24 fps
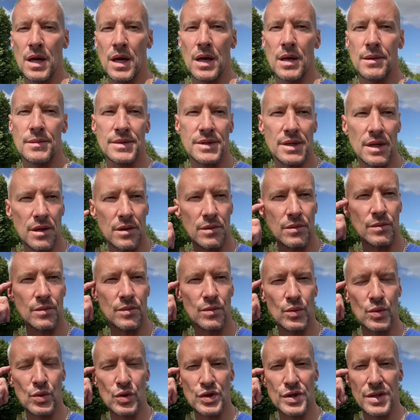So
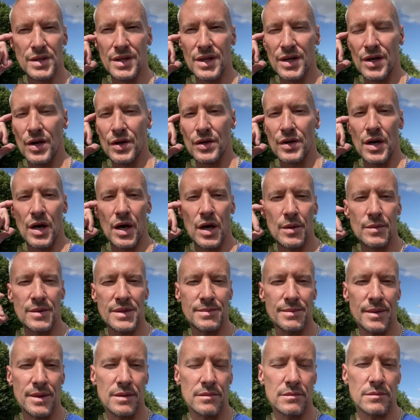watering the garden at home has
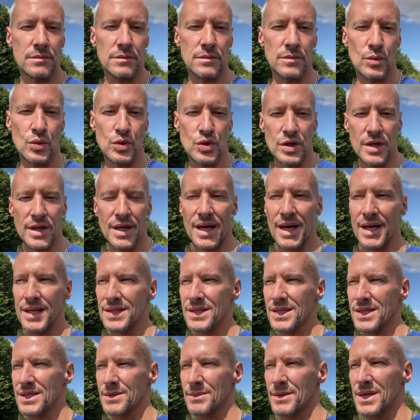been, watering cans,
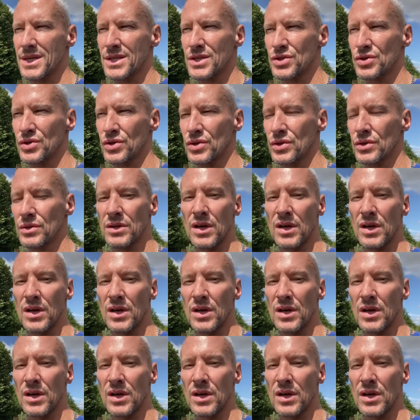it's been a struggle.